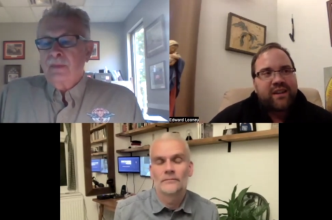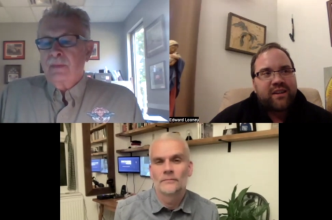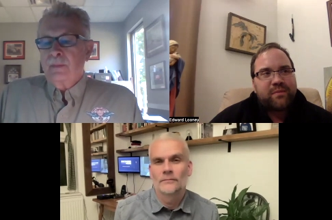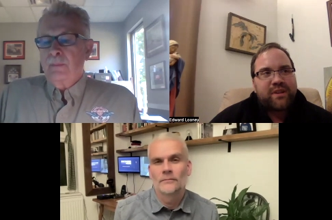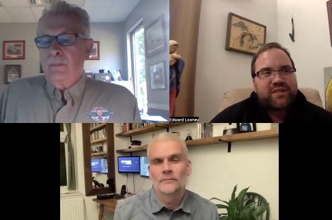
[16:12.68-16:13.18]

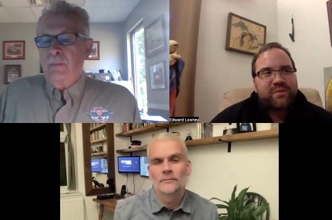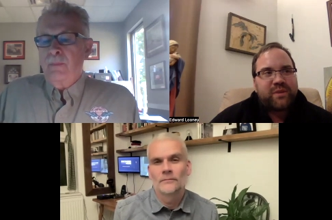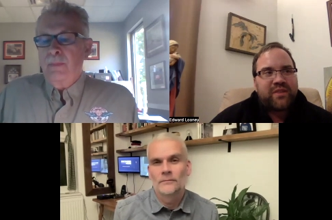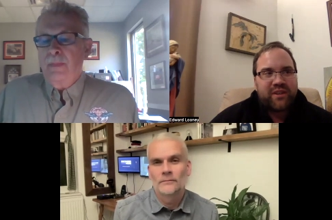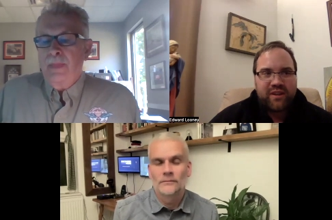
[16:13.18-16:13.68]
Speaker 1: kind of makes
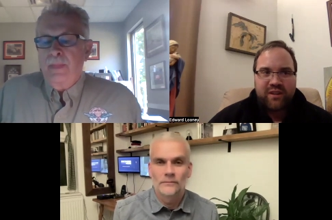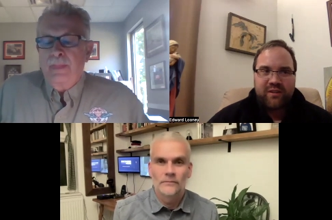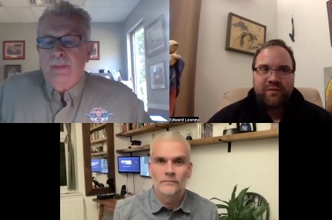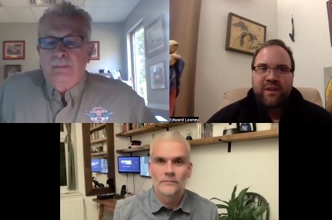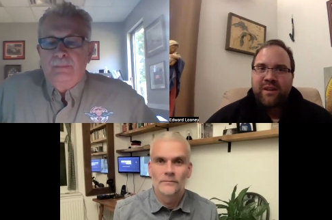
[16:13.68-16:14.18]
me think
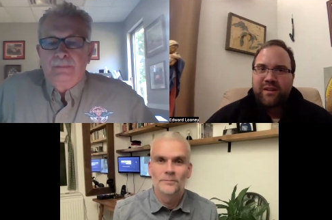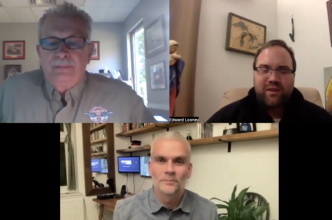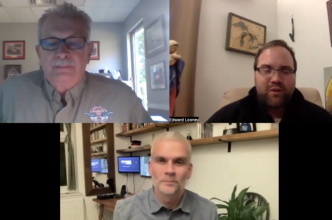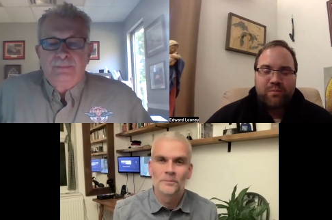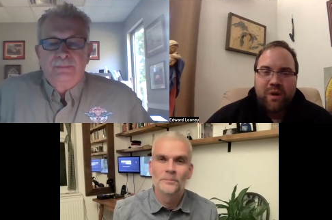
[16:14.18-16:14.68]
of, you
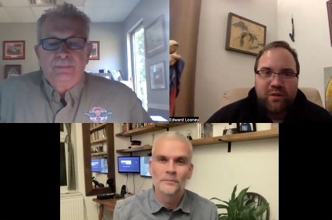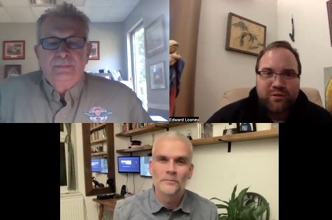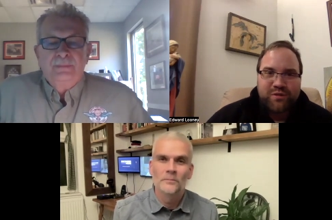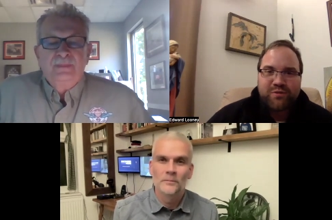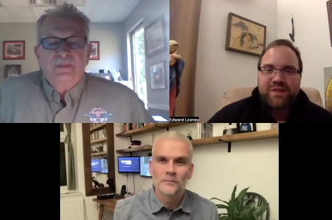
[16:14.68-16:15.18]
know,
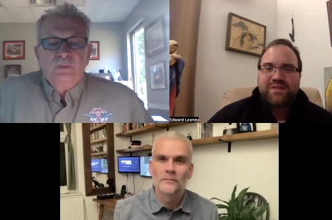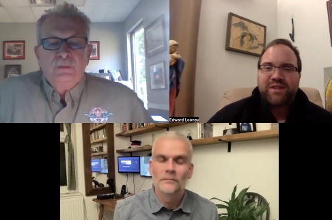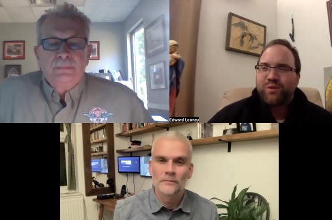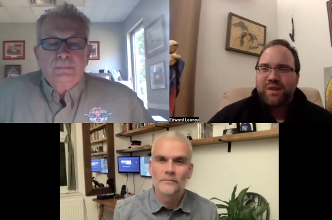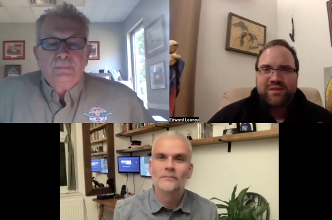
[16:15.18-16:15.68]
Mother Teresa,
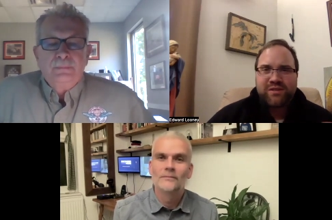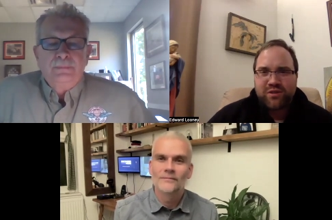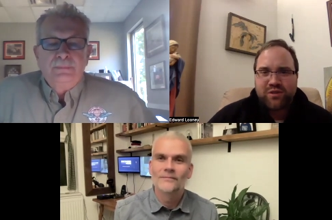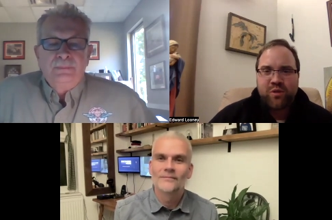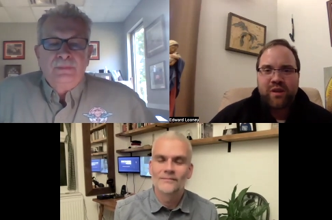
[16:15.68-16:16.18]
who had
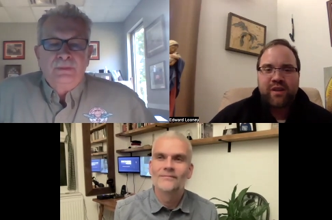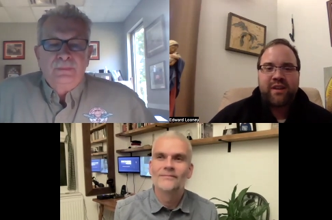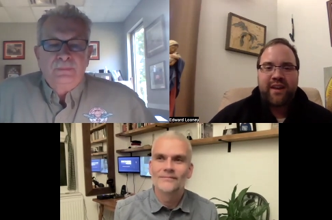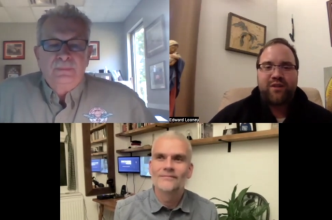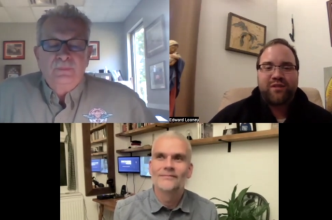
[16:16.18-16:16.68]
such a great
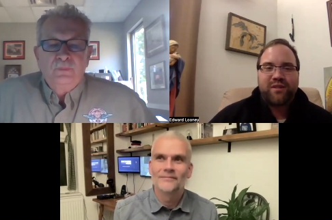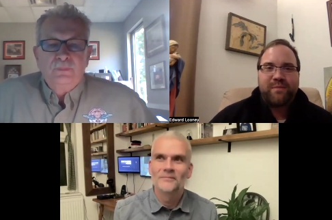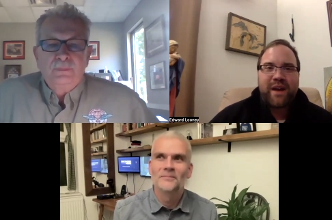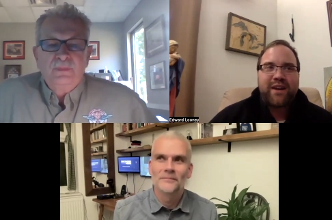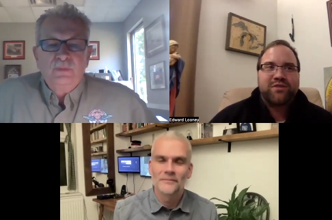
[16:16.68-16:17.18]
care and
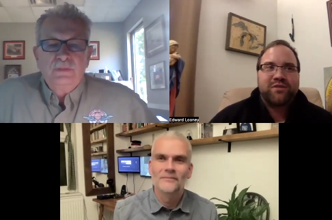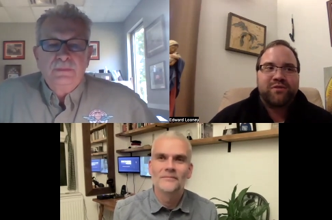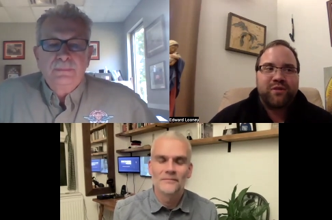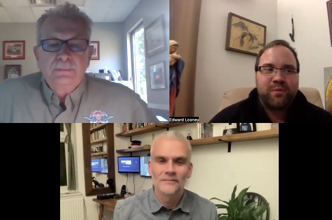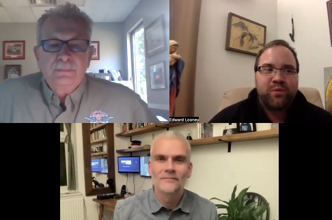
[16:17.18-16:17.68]
compassion
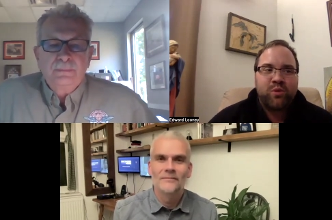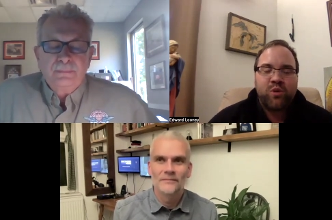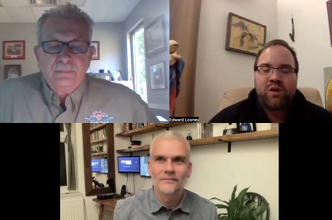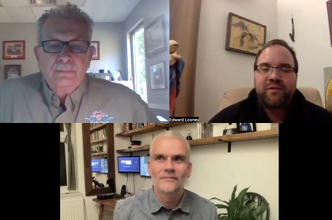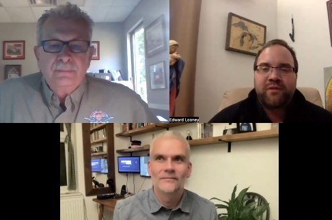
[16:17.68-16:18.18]
for the
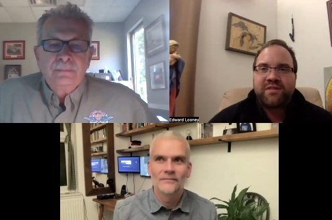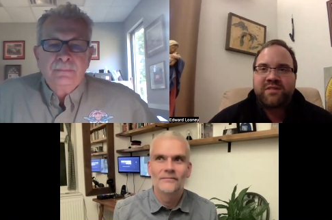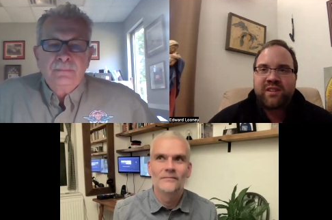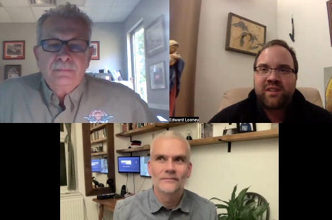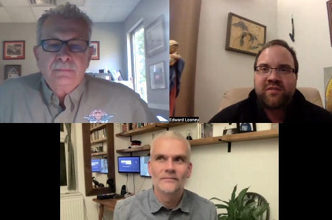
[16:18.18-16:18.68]
poor, for the
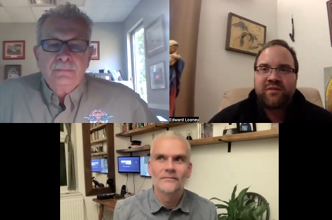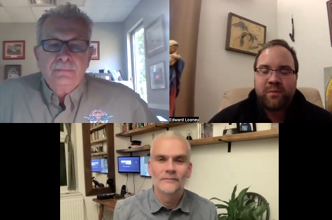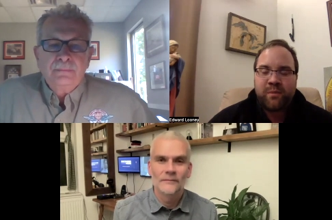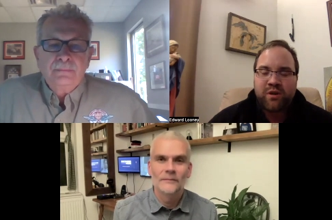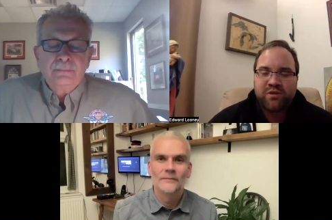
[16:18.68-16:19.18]
sick, for
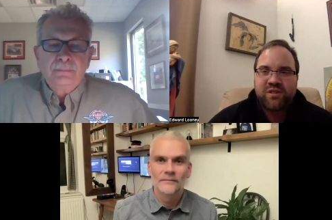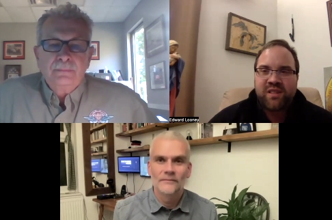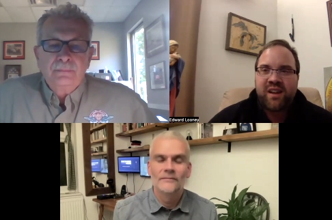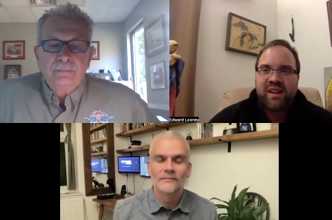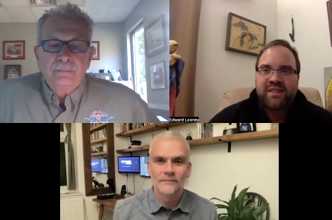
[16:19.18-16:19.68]
the
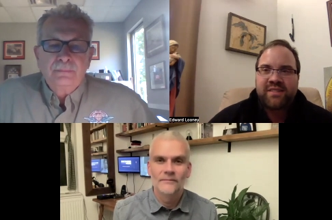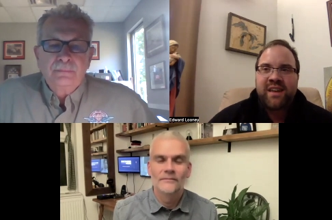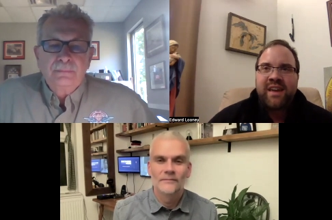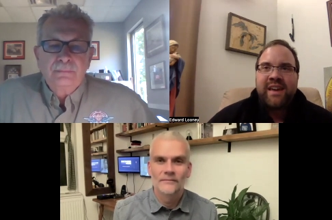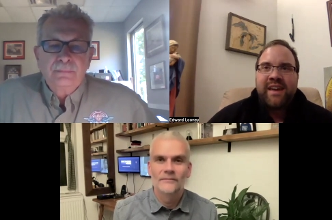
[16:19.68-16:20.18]
marginalized.
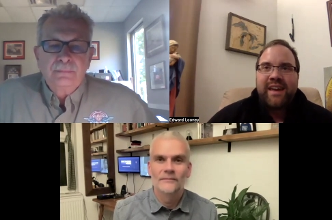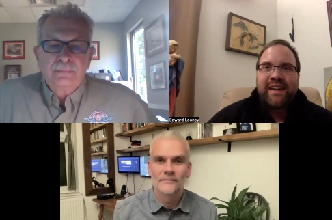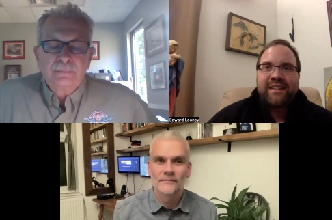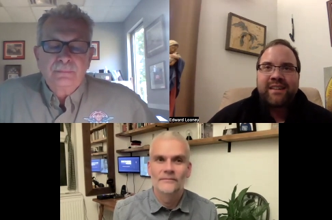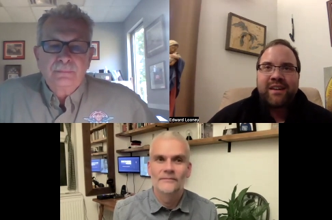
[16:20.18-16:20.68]

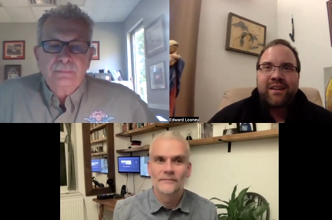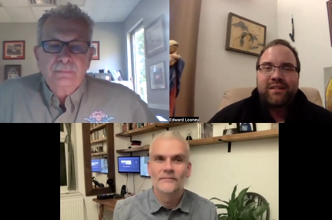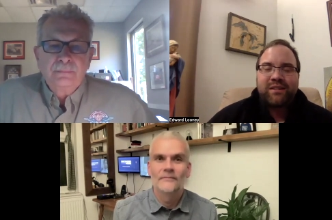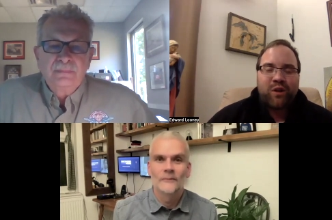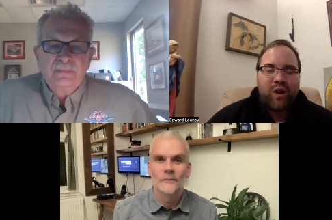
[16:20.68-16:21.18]
And uh,
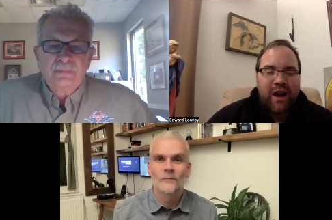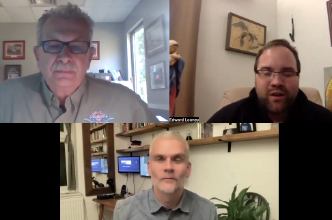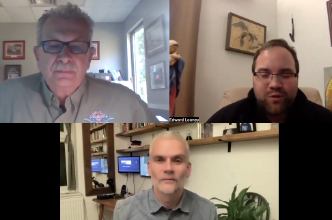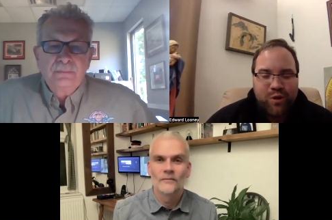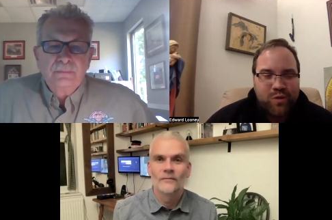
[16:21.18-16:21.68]
you know, I
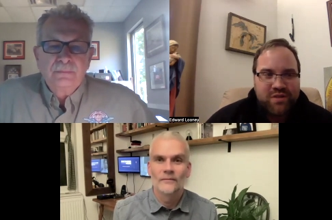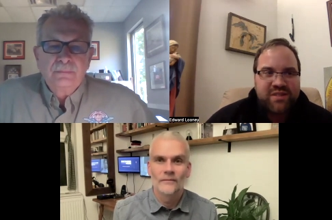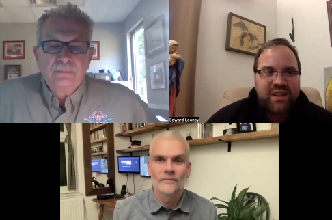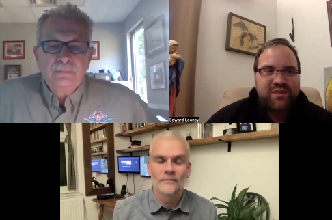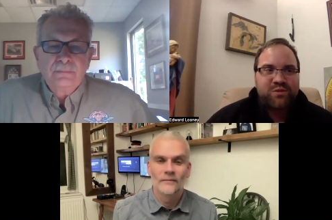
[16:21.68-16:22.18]
don't know what
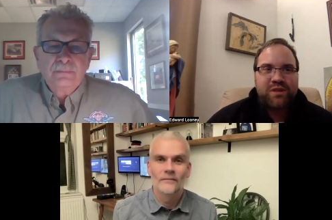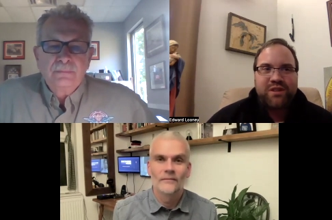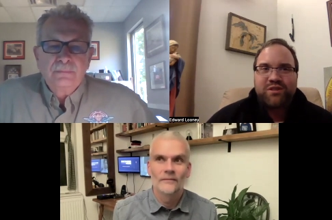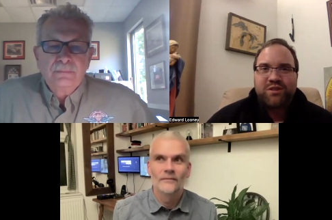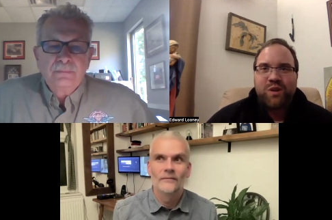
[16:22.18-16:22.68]
Stan's
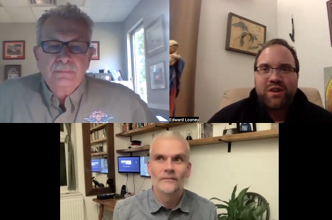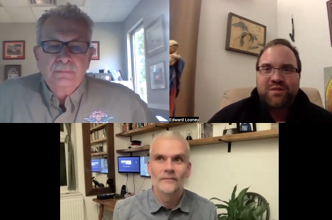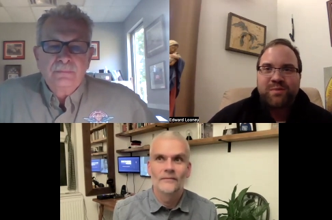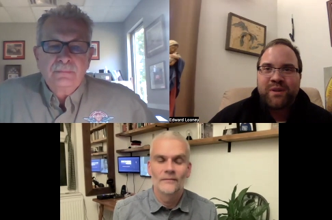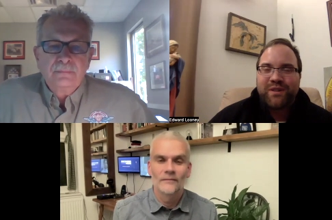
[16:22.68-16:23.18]
religion
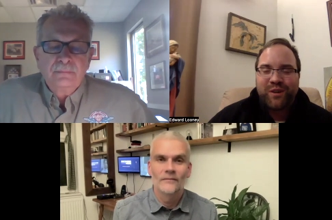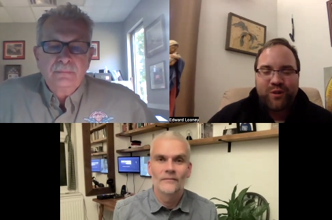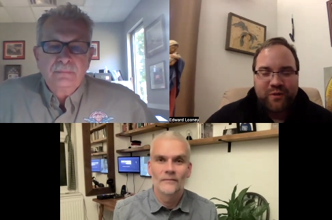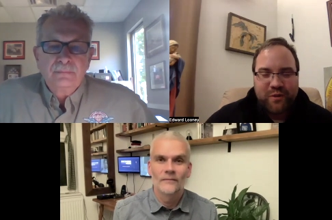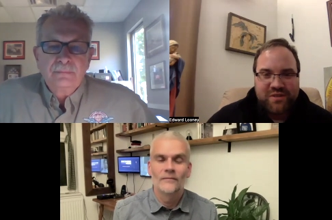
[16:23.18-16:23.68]
was, but you
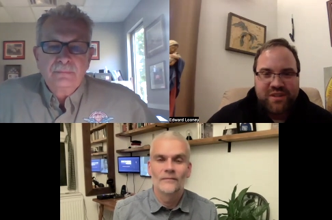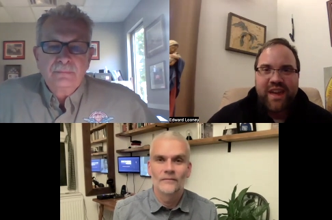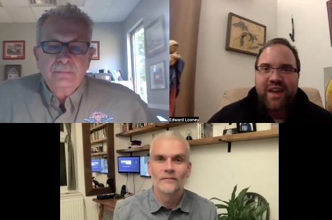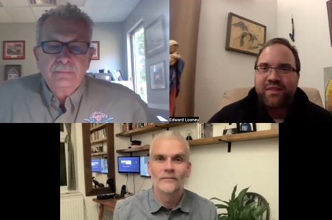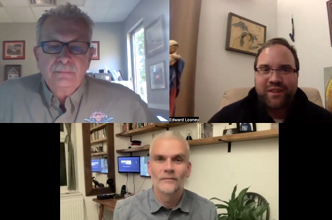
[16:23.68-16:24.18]
know, if he was a
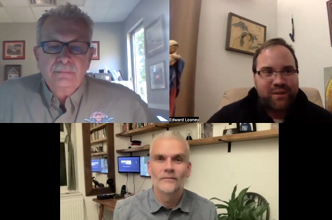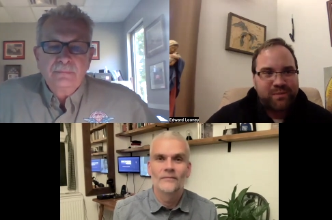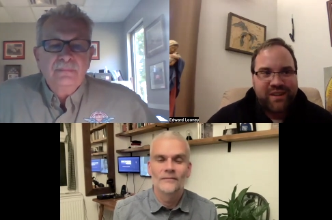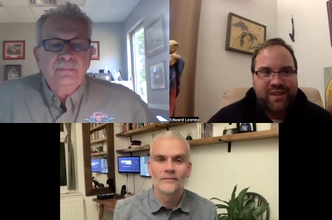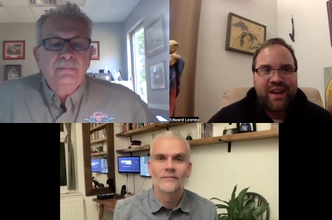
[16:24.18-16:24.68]
Catholic, he'd
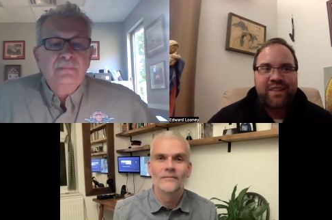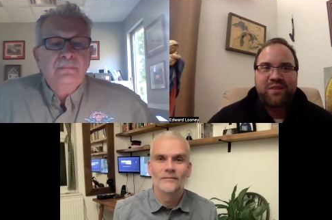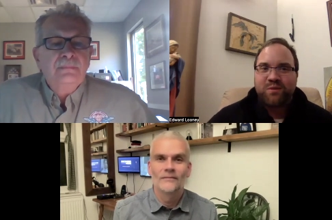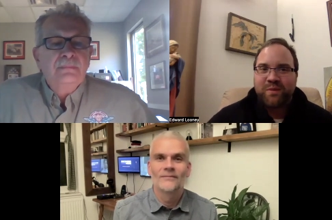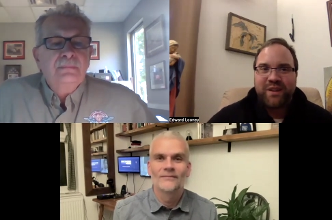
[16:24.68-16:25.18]
be a guy
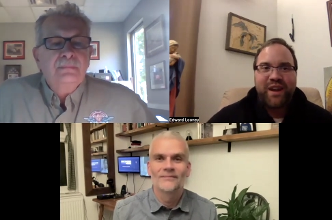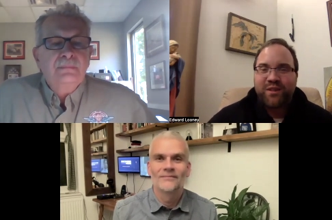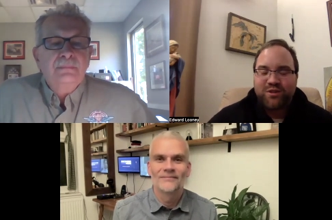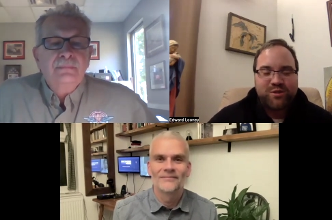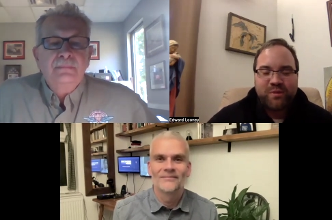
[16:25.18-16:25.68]
that would be
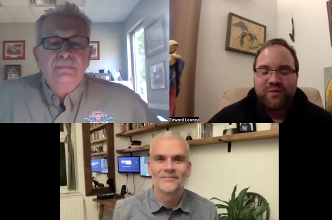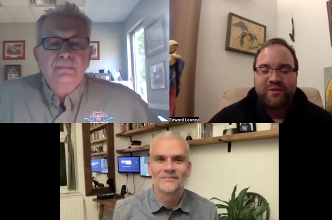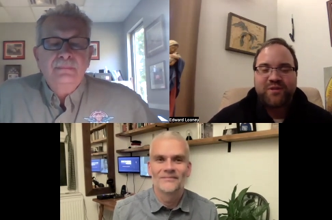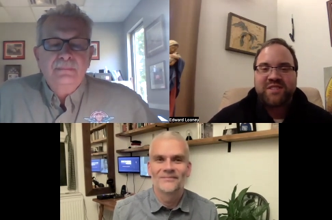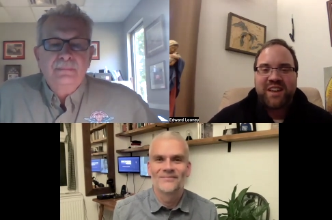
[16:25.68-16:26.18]
eligible
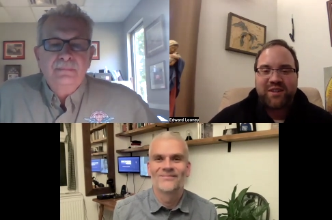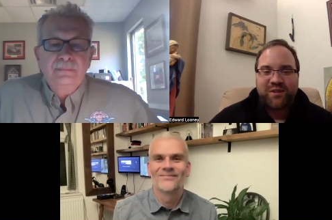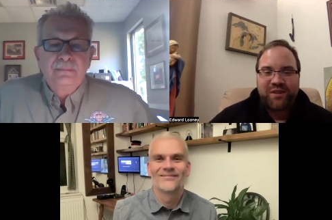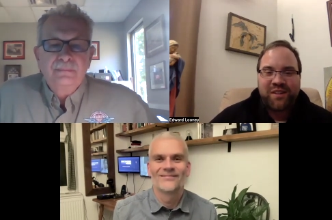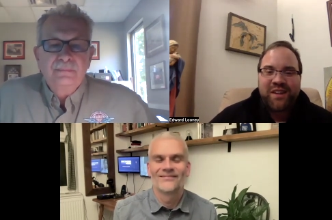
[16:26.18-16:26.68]
for
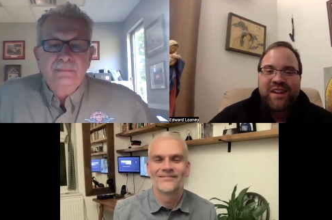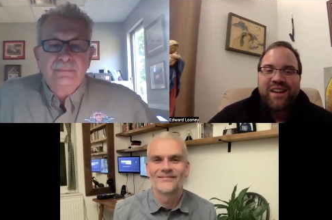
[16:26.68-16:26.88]
sainthood,